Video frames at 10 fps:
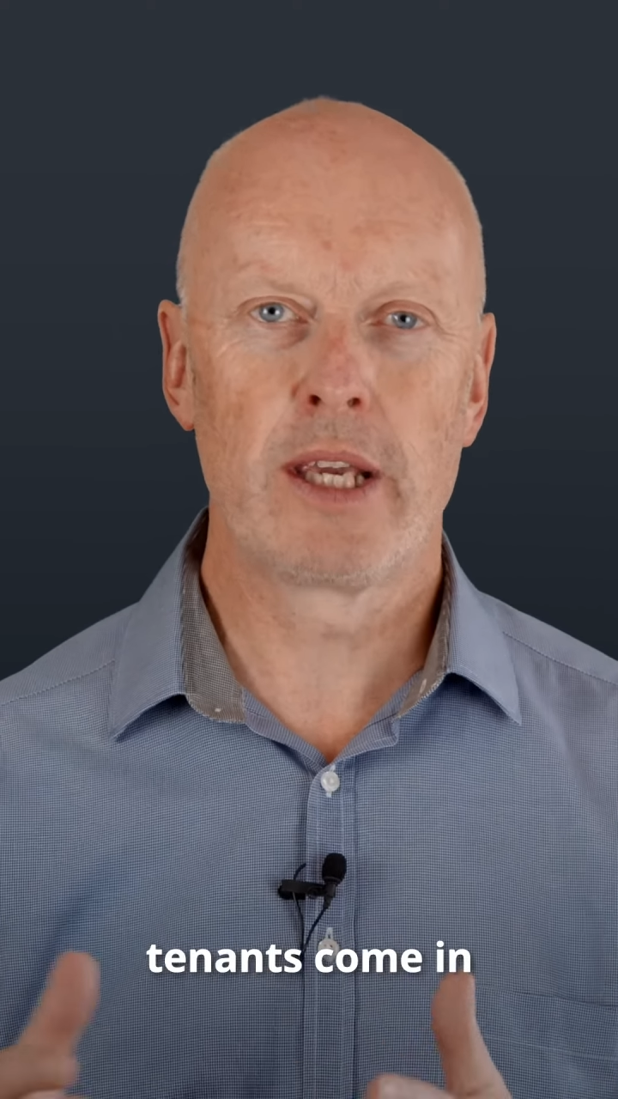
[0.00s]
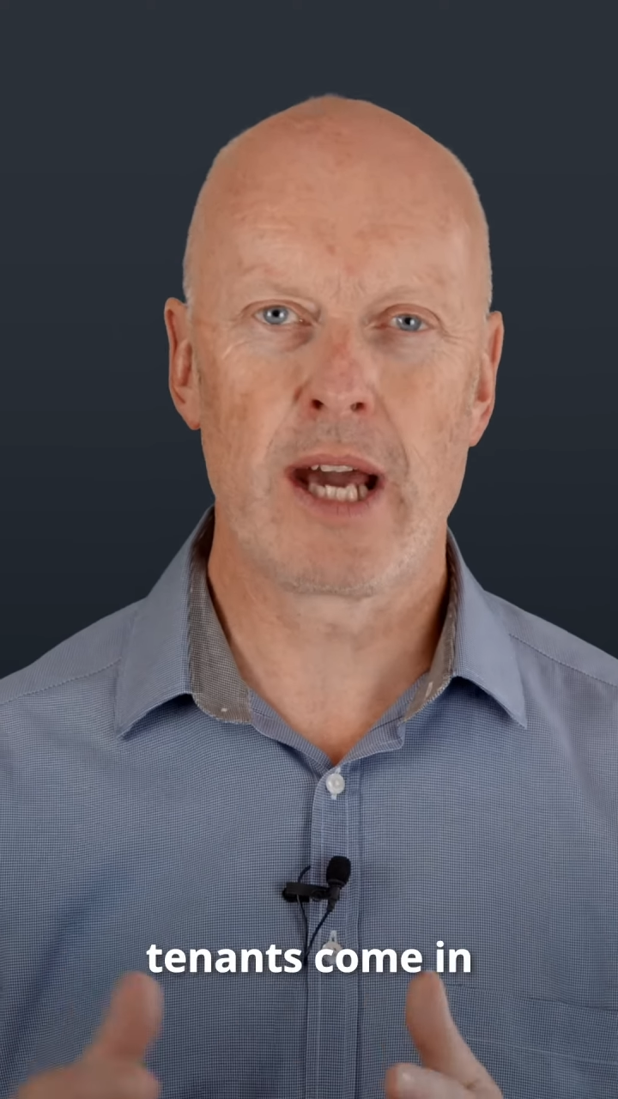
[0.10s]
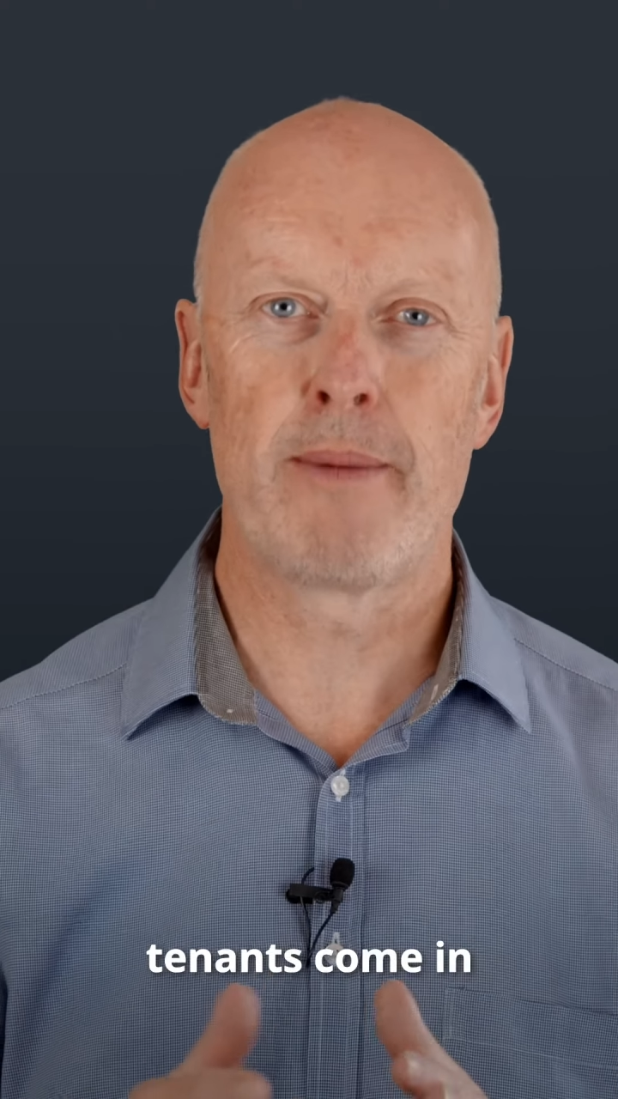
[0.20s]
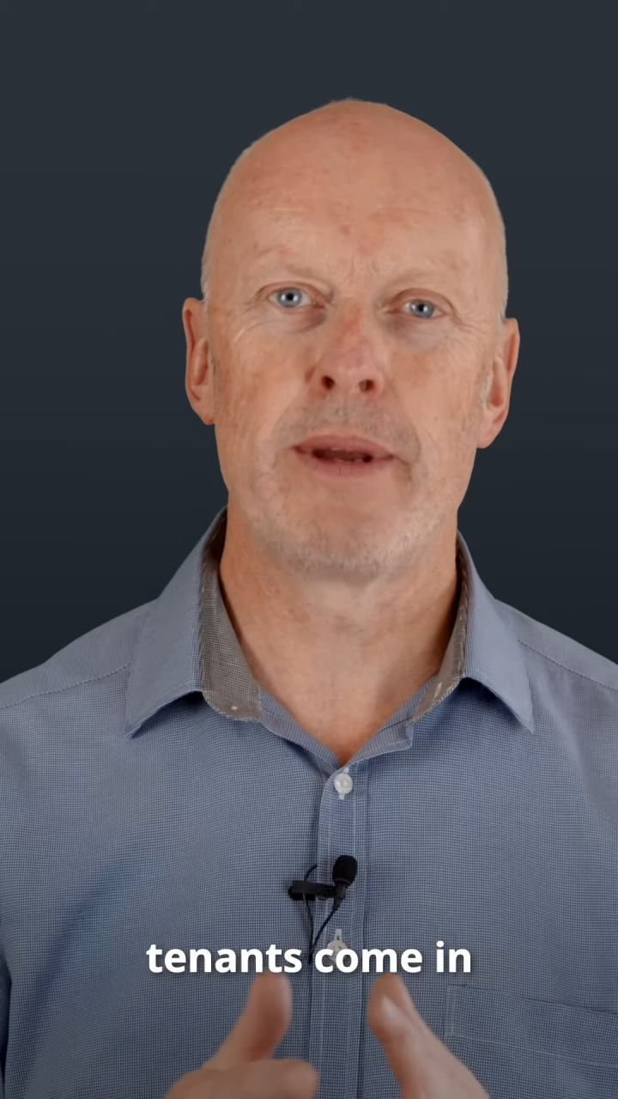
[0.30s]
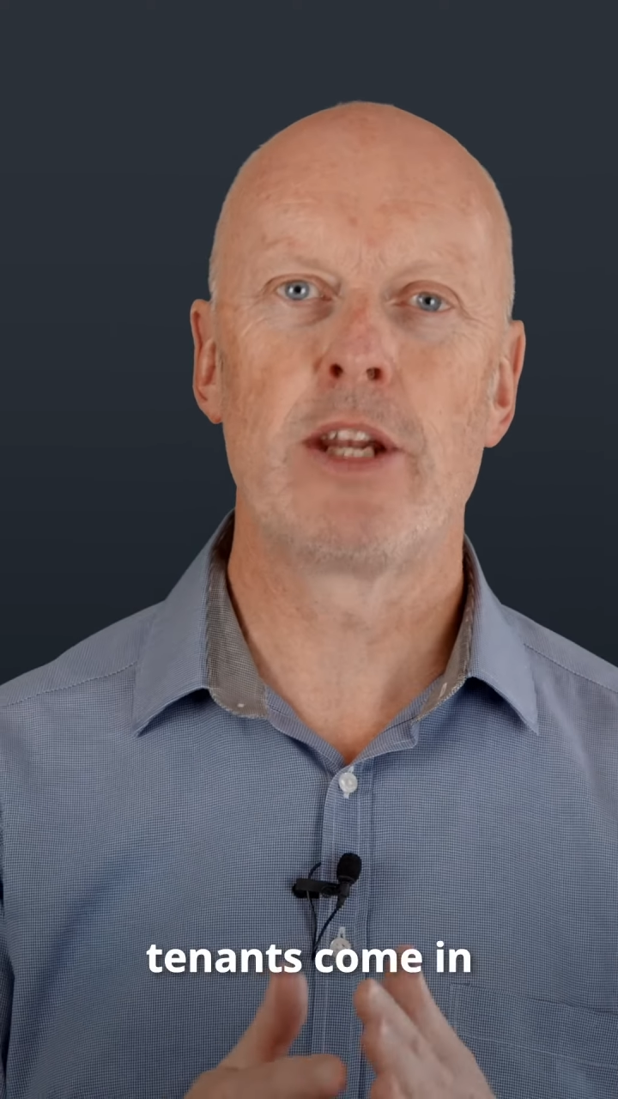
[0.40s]

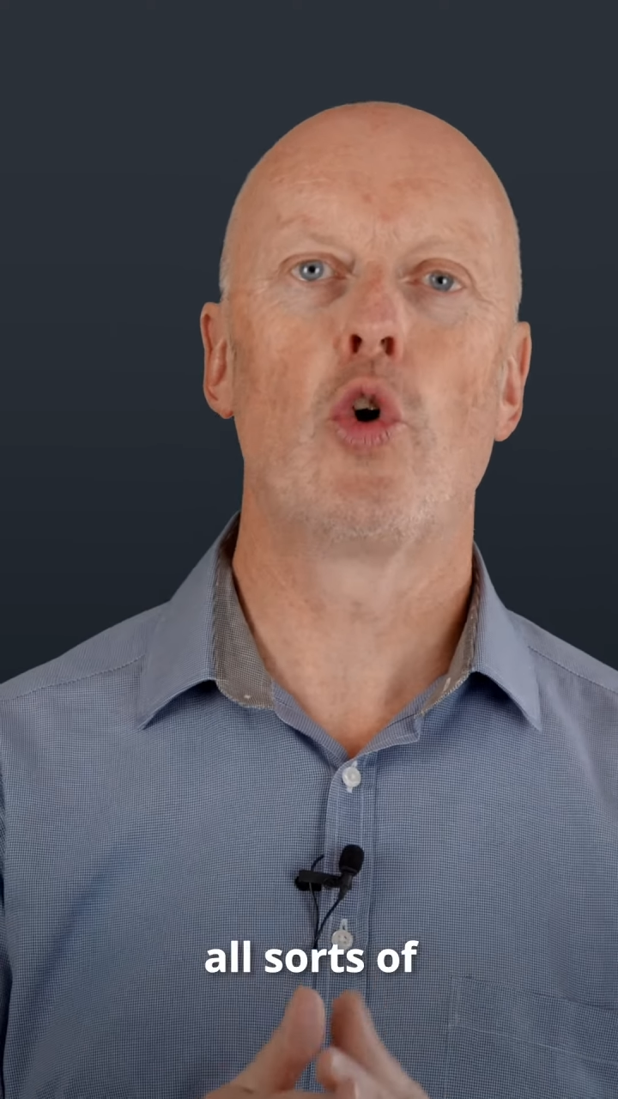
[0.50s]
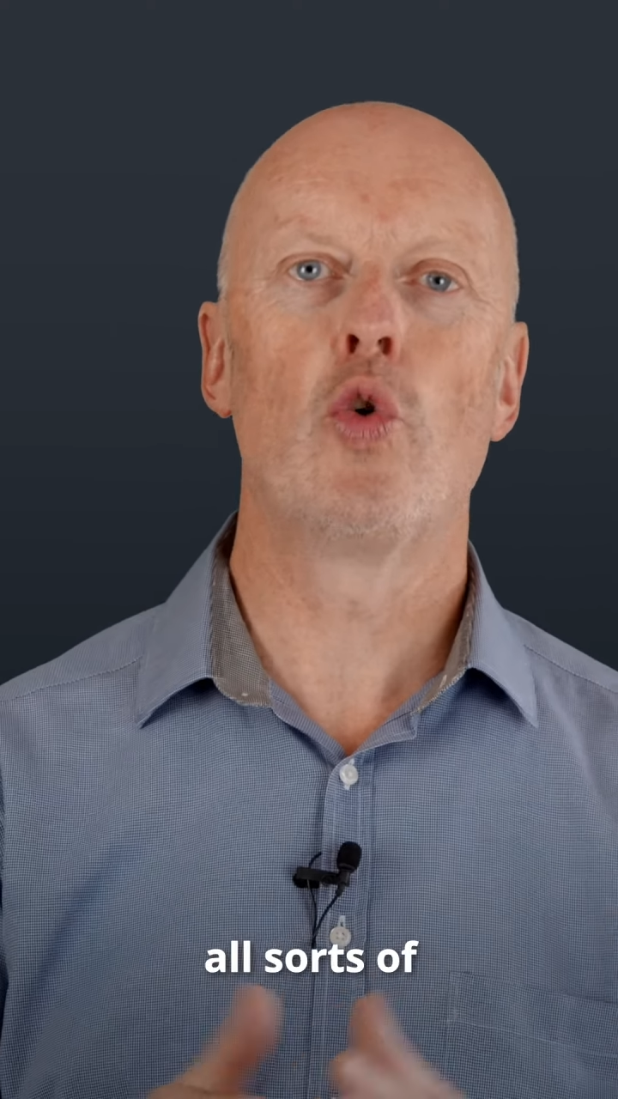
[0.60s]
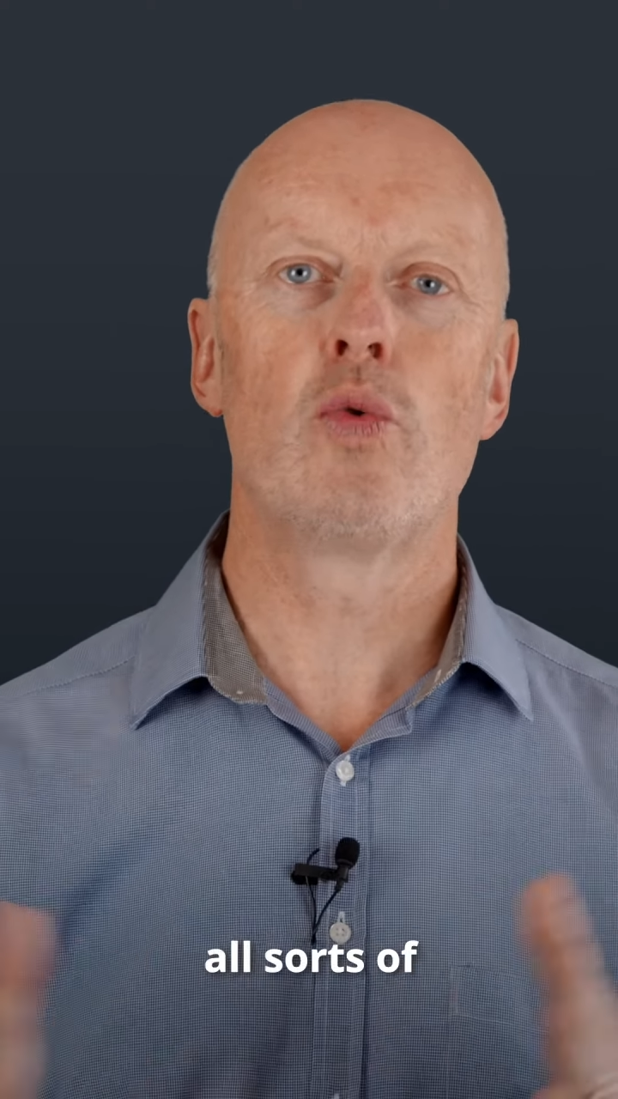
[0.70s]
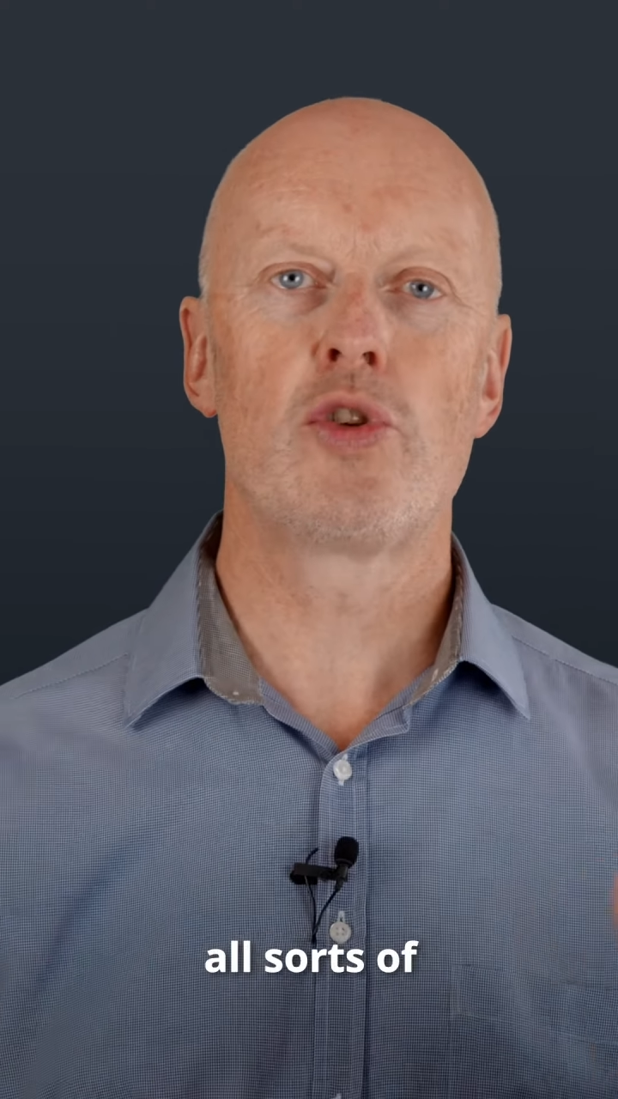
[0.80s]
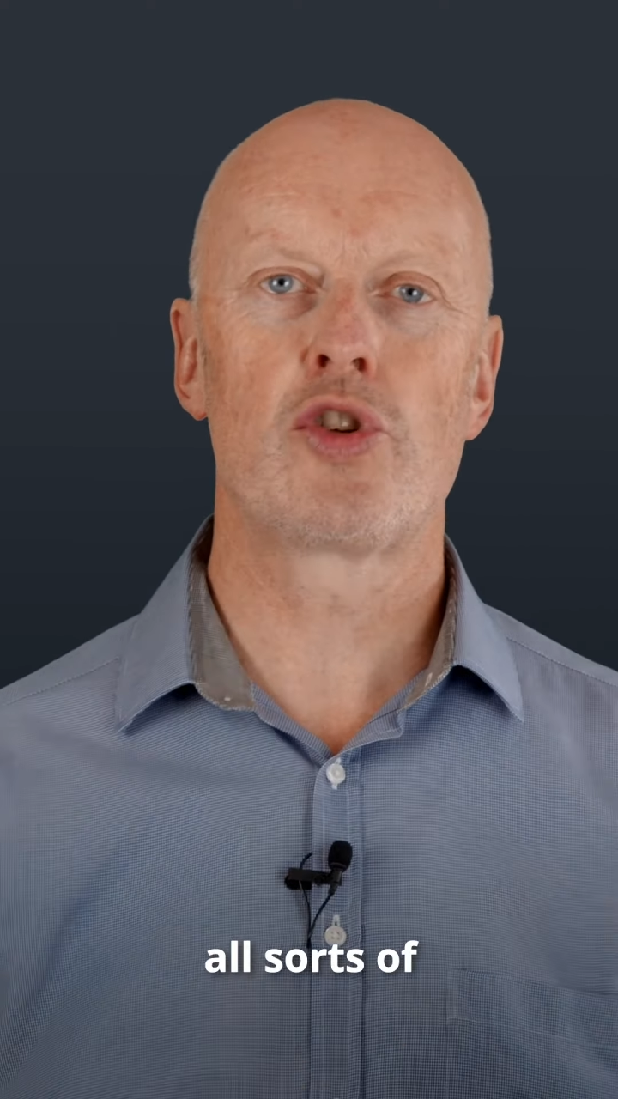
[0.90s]
come in all